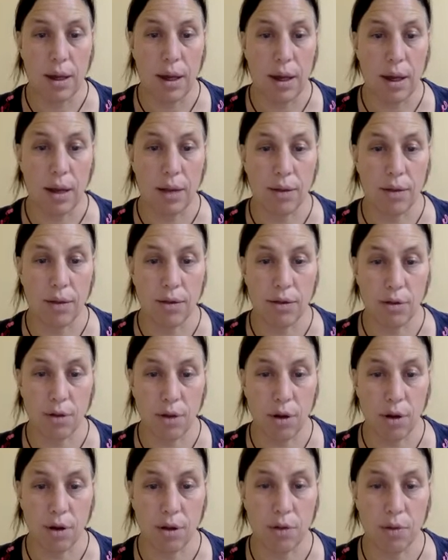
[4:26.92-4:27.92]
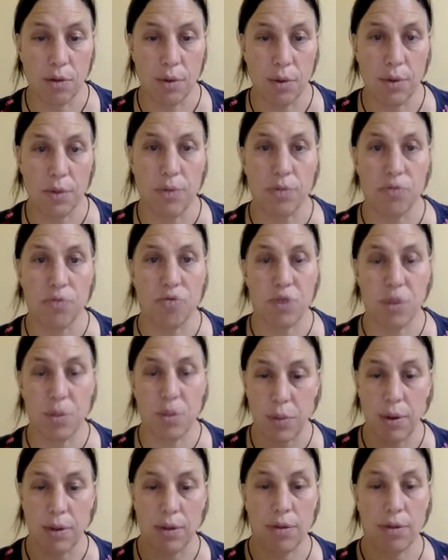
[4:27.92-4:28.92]
and starts within 3
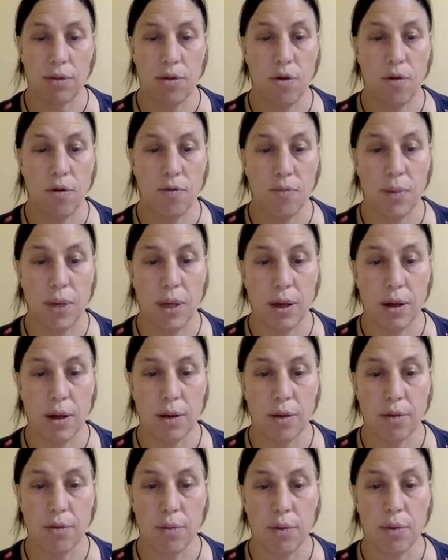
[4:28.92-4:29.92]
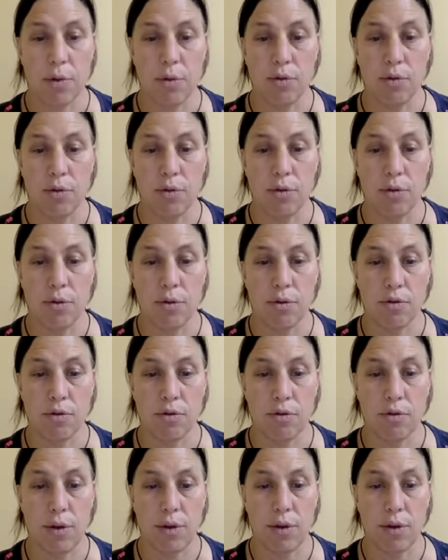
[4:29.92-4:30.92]
months of being exposed to the
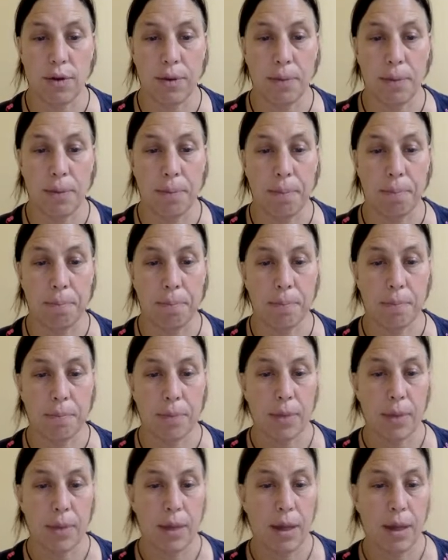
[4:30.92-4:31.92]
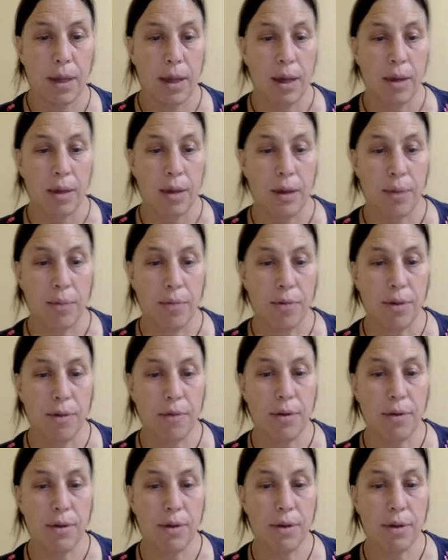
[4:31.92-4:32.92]
stressor. The
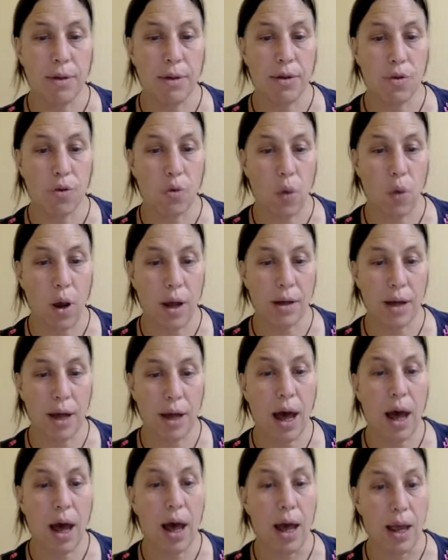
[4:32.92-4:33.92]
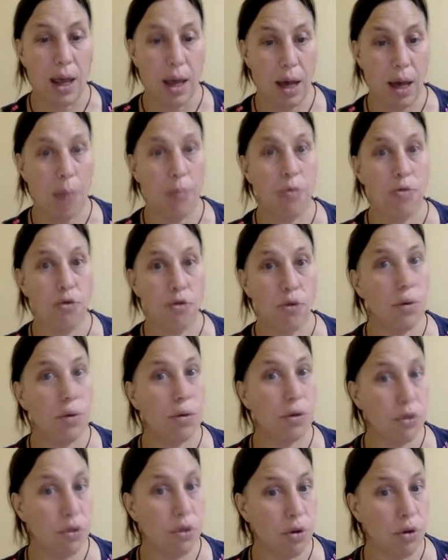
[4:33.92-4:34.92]
prevalence is quite high, up to a
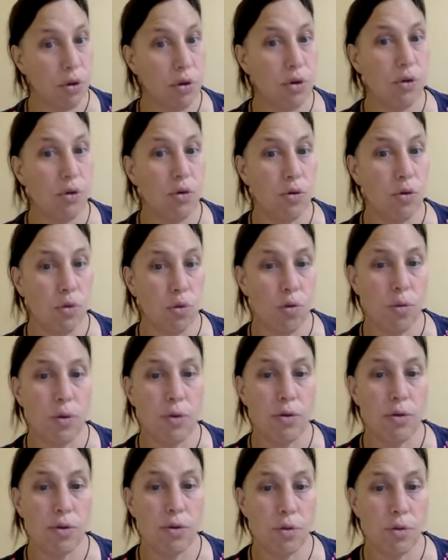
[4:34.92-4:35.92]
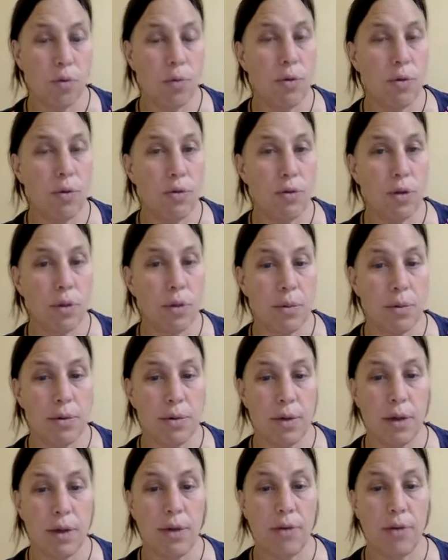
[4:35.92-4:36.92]
third, almost
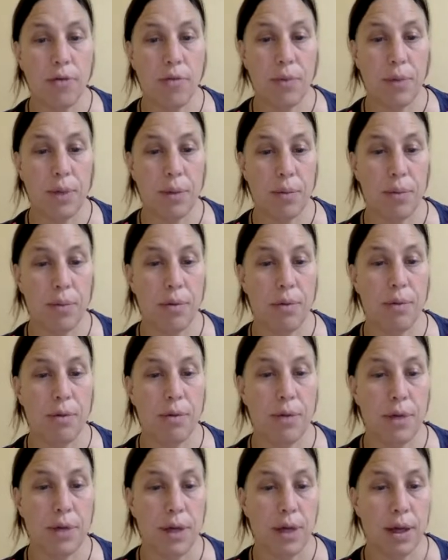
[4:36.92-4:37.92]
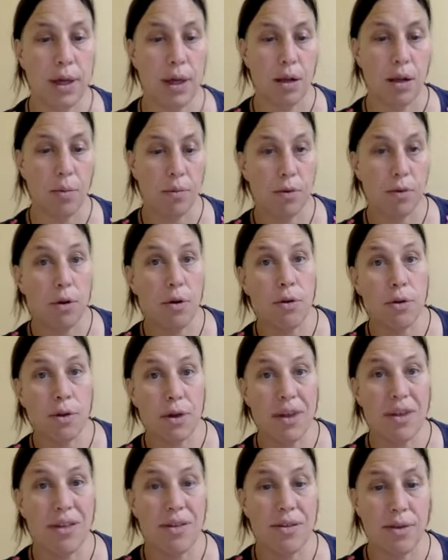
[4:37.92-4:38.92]
30% of people seeking help. So it
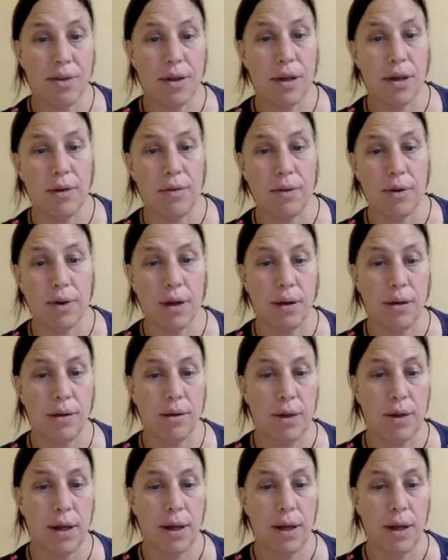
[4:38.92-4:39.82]
is significant,